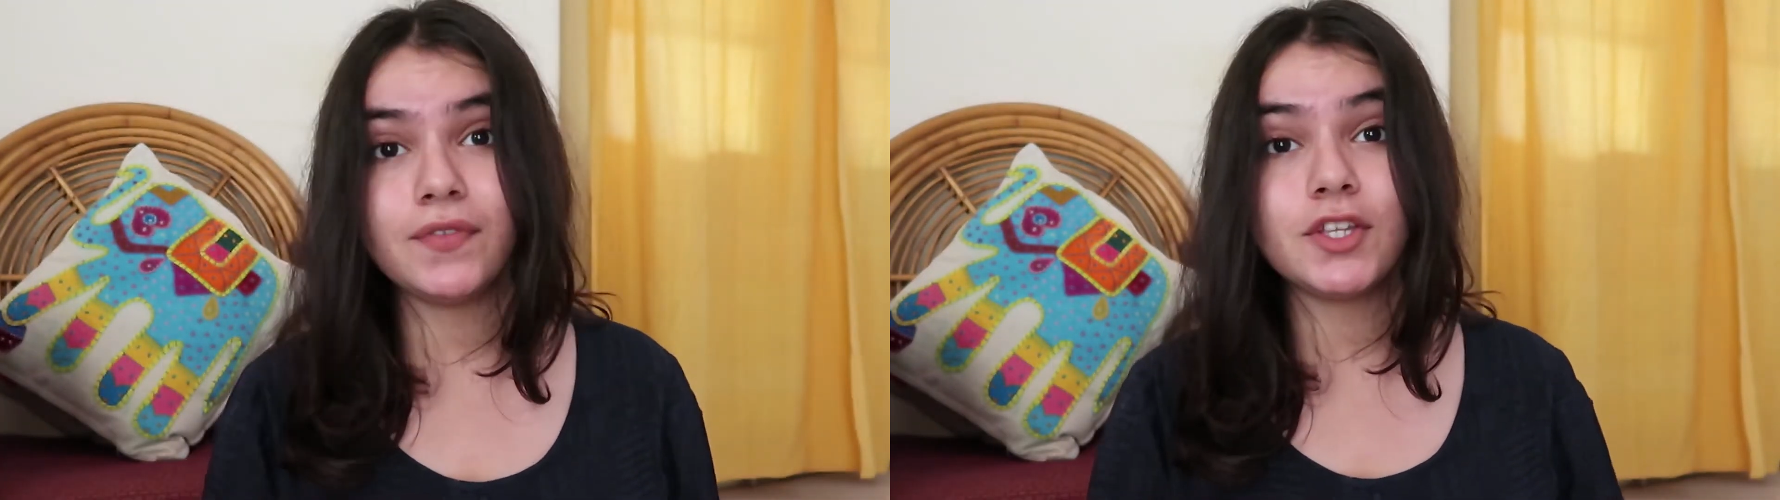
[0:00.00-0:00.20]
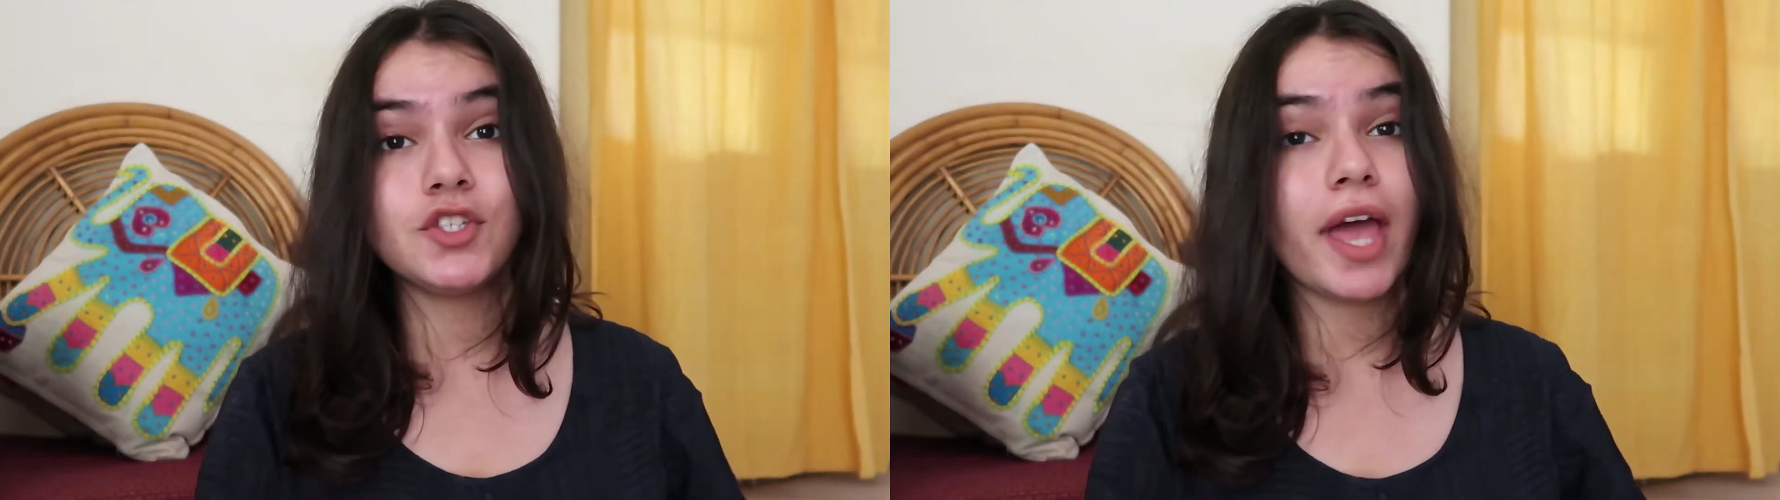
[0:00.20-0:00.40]

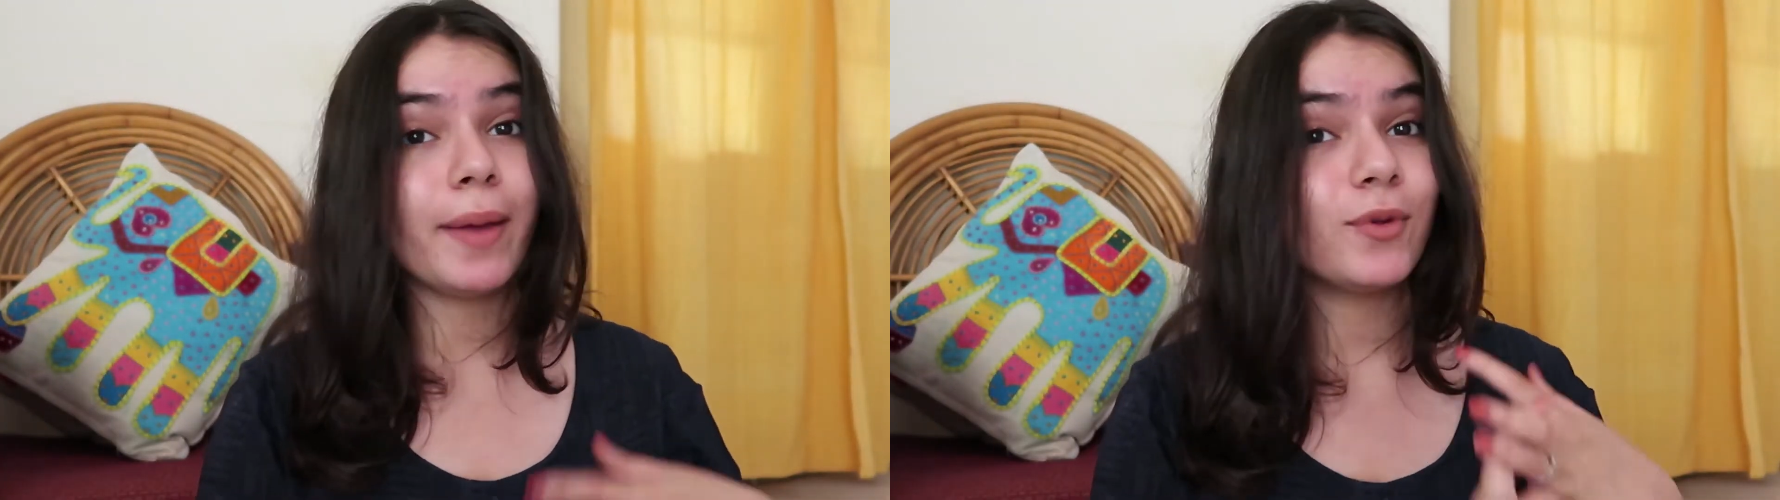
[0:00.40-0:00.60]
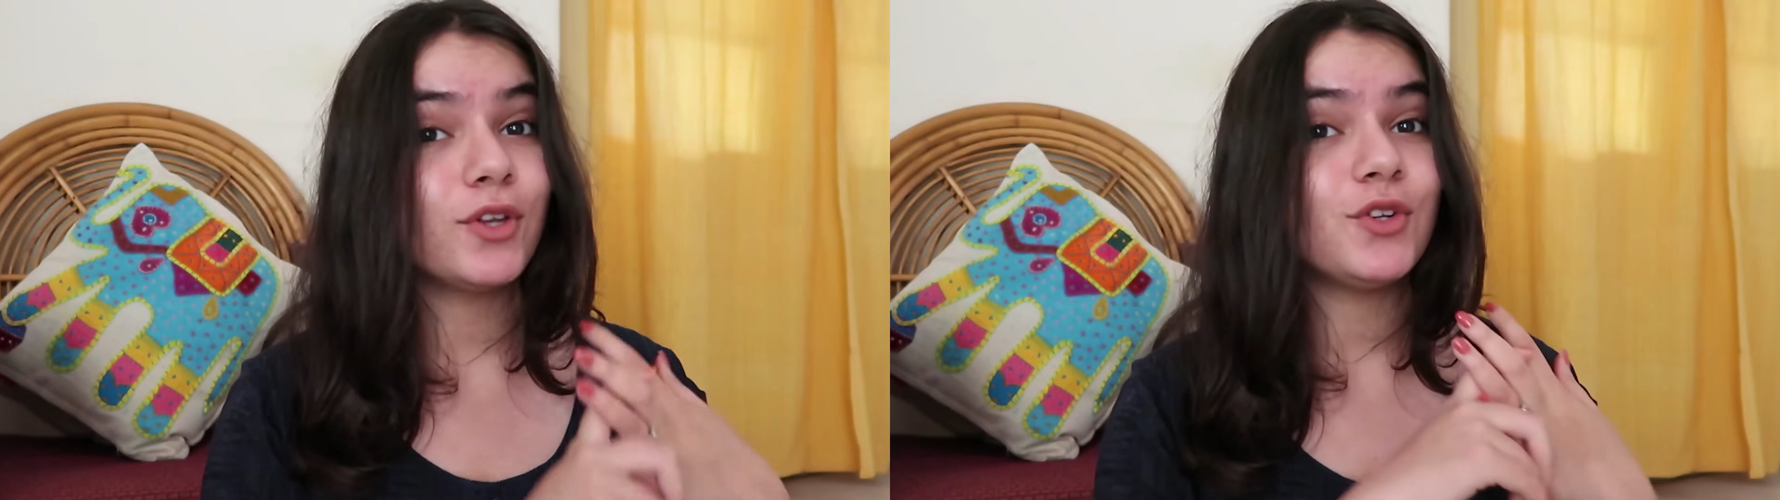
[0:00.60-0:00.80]
in which
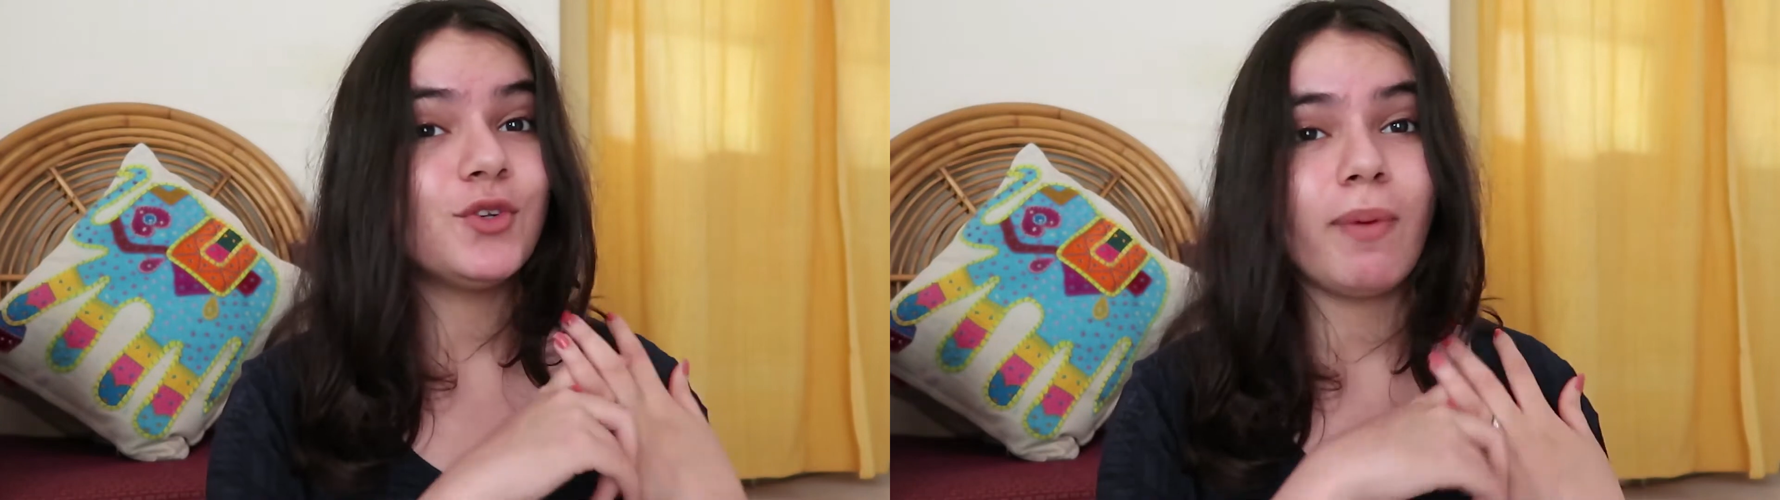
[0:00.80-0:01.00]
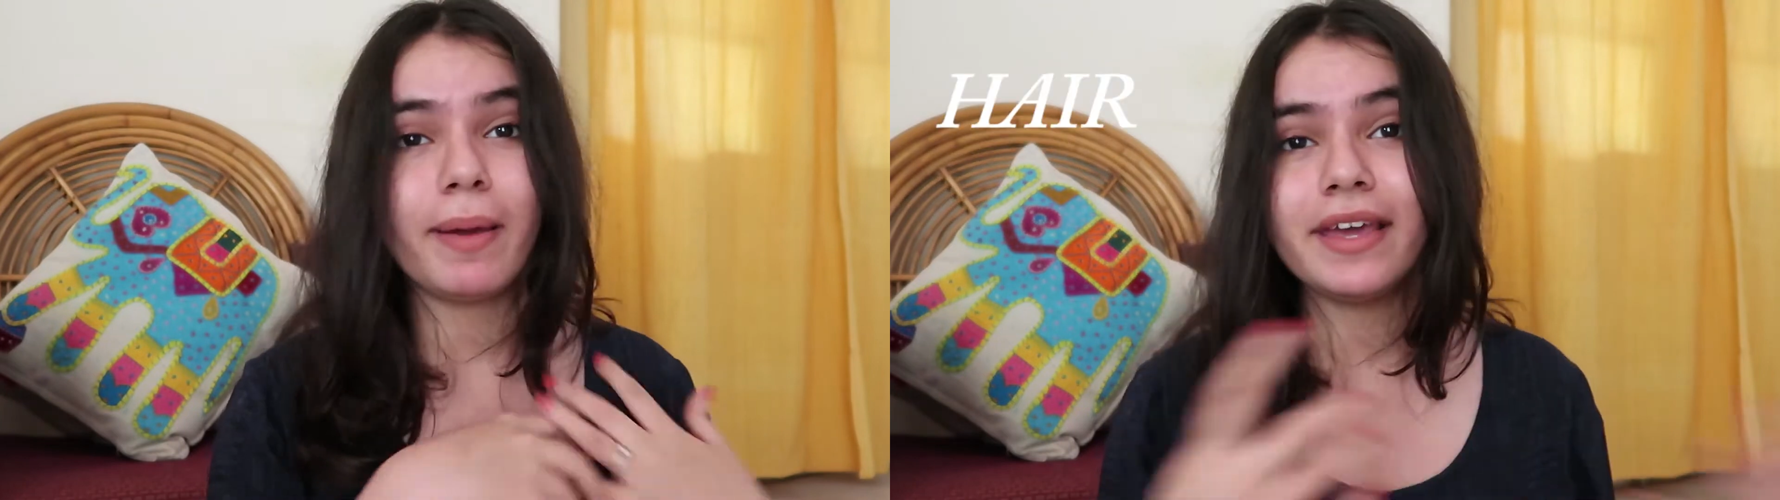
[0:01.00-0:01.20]
I'm going to
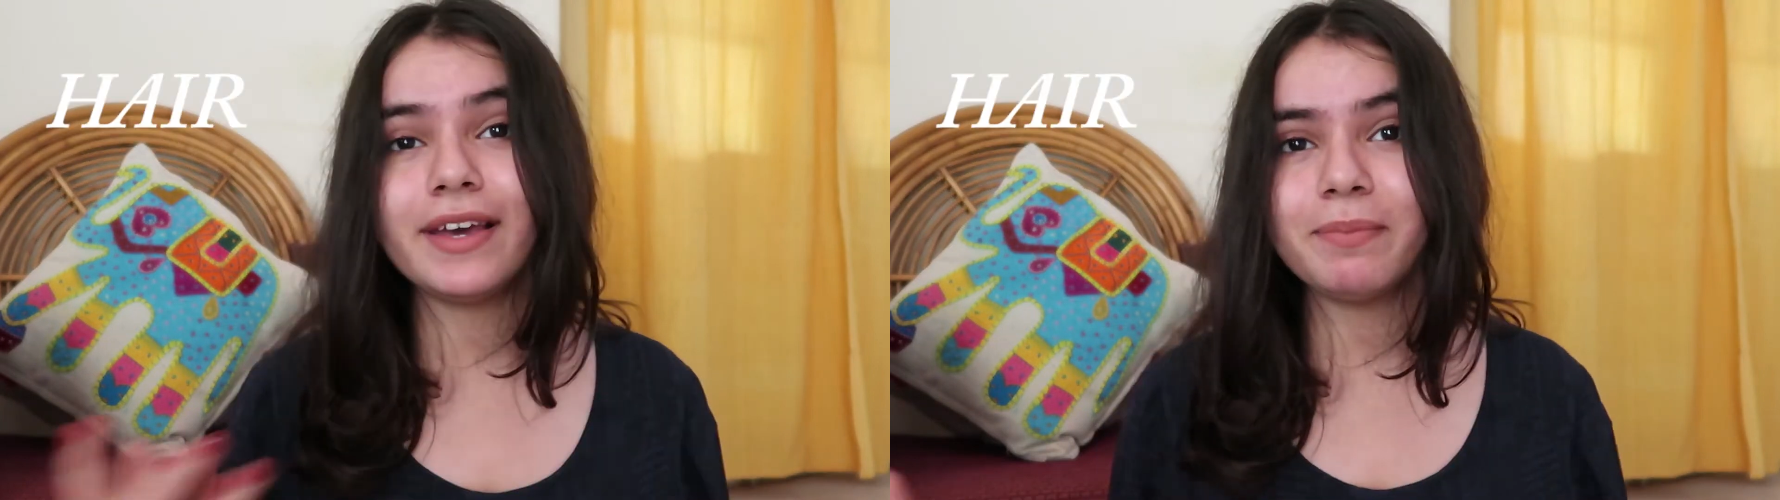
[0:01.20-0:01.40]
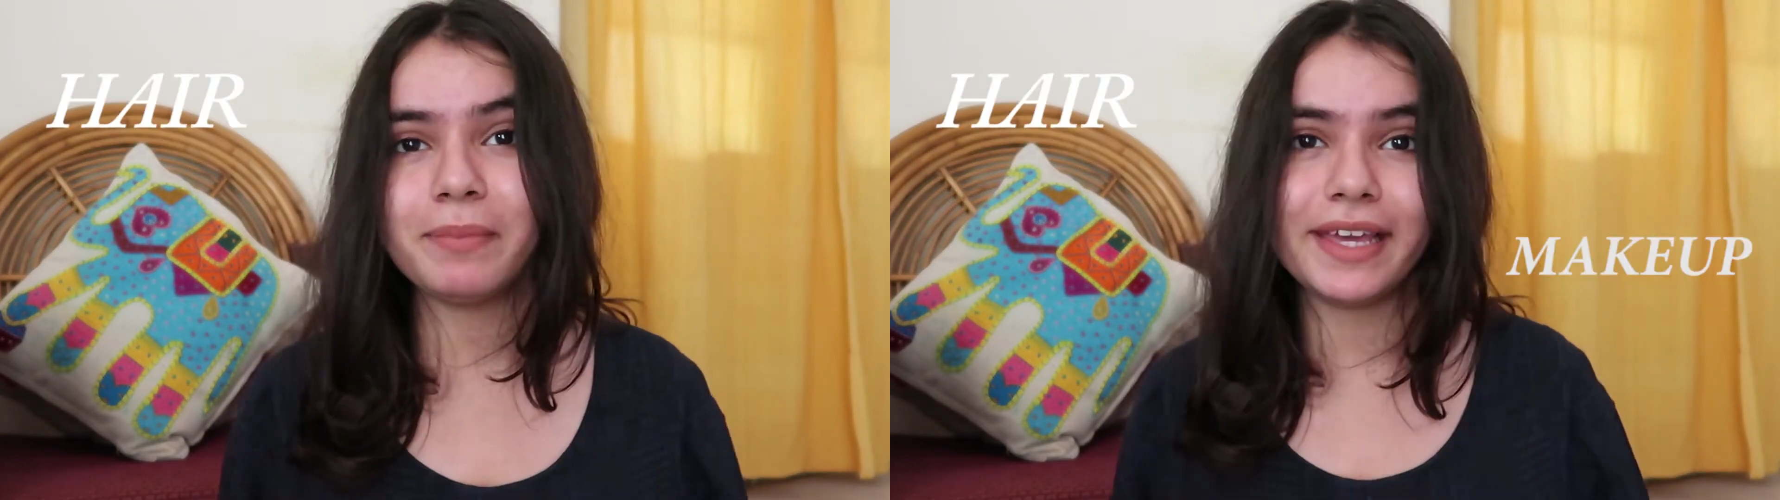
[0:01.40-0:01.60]
do my
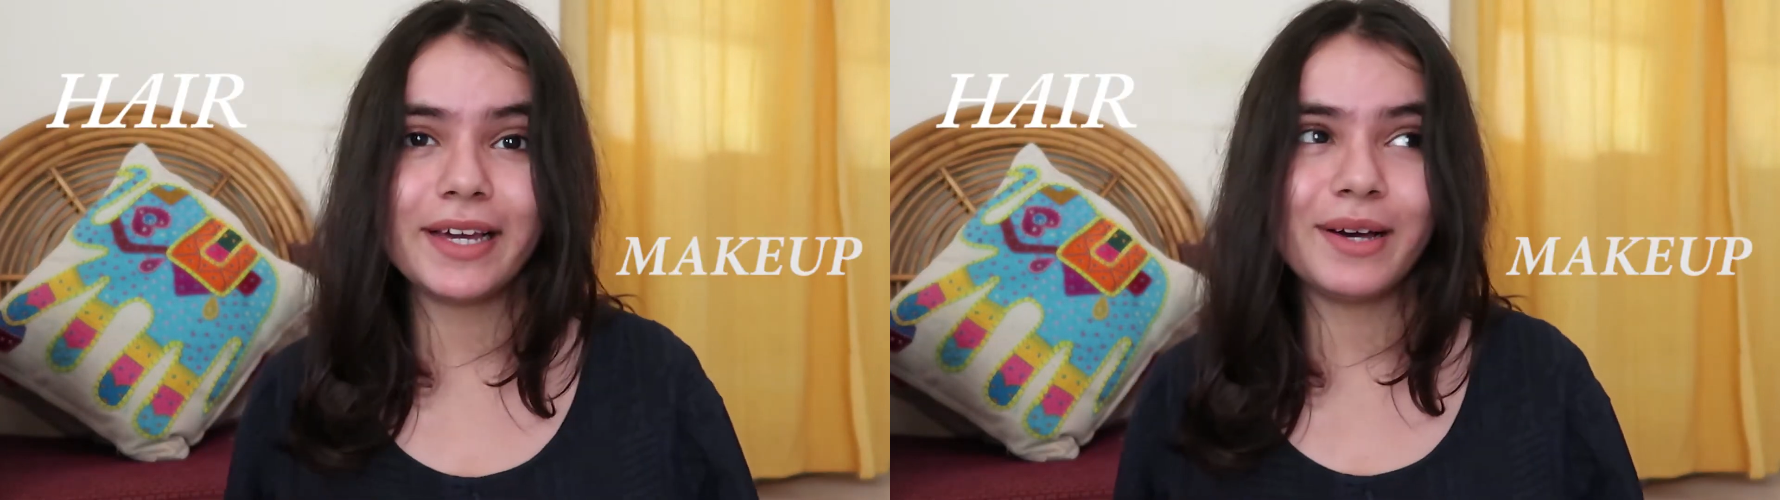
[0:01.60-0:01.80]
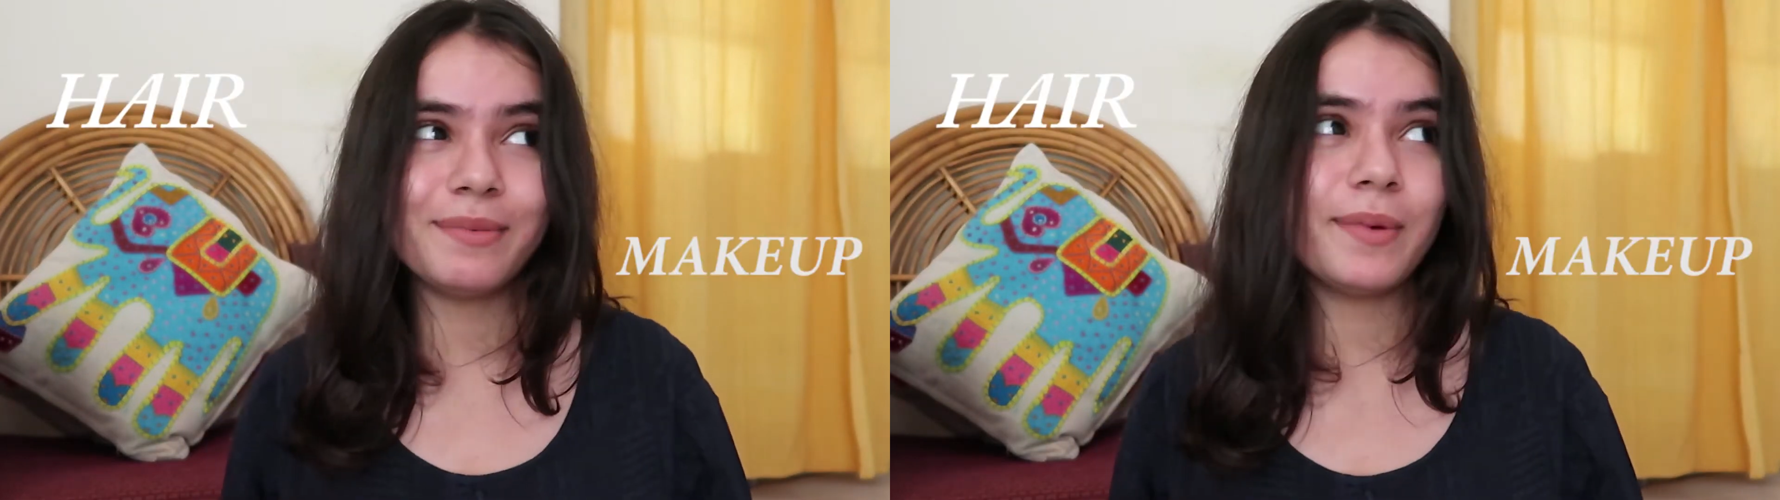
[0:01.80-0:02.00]
hair,
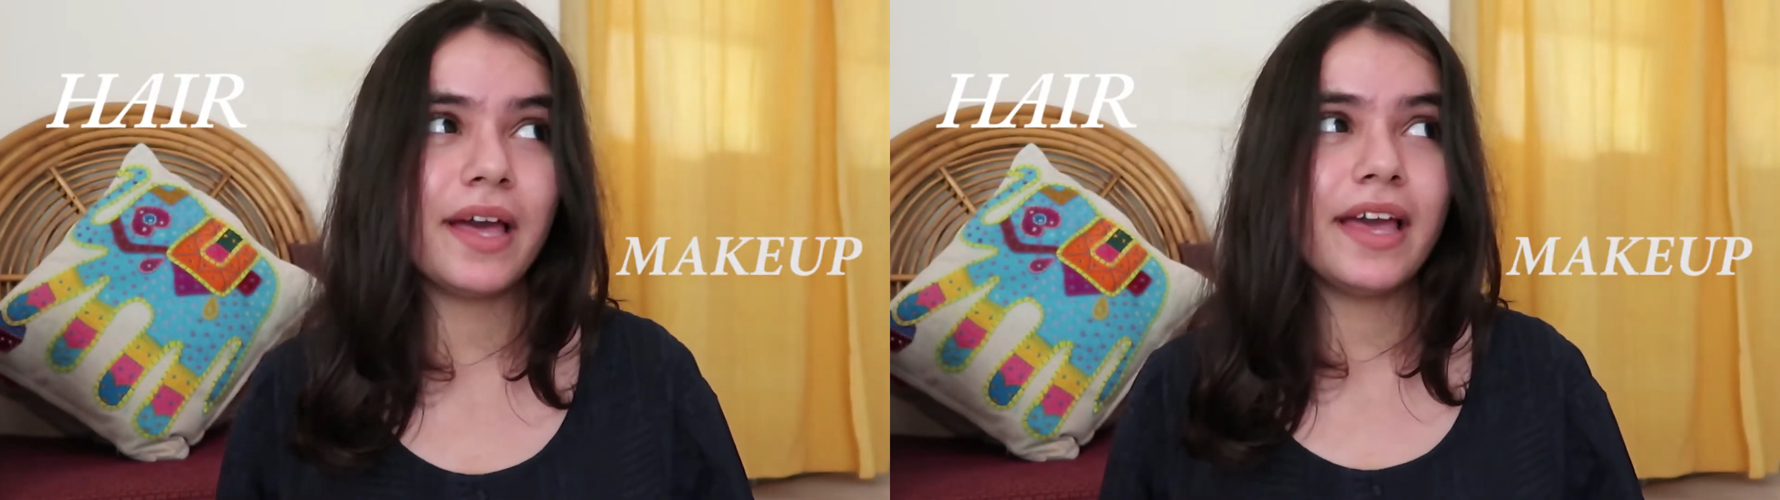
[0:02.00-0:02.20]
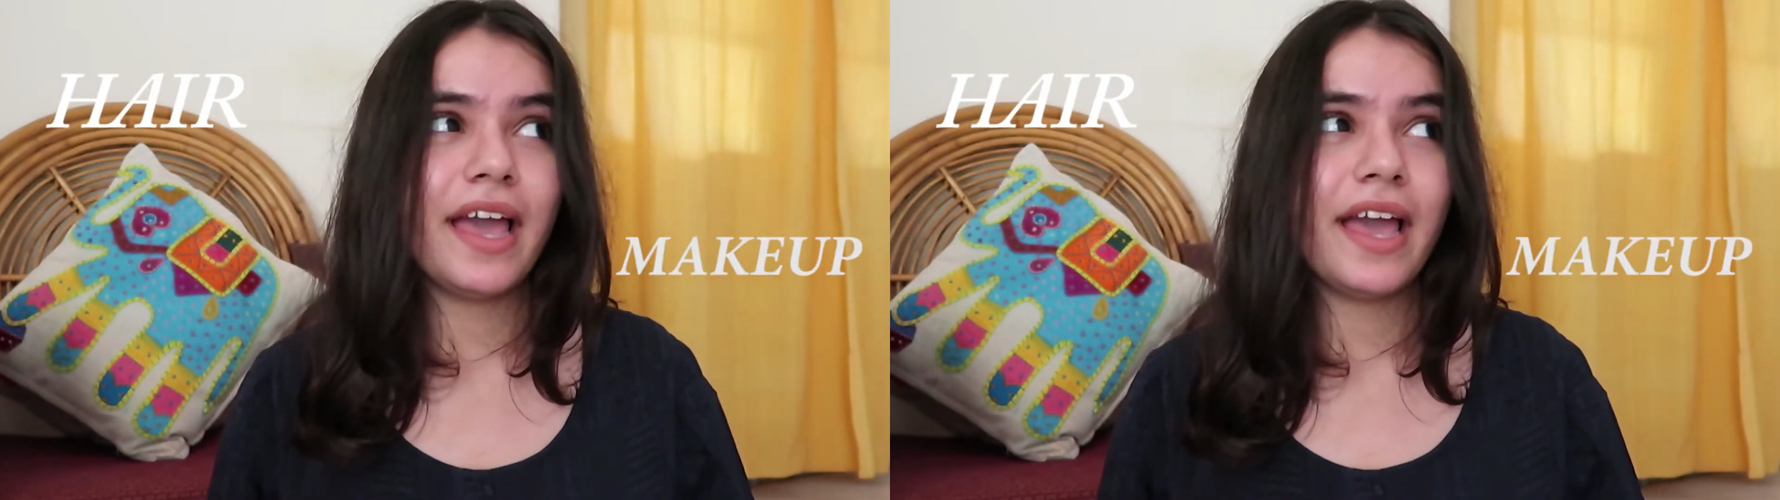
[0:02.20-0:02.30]
makeup,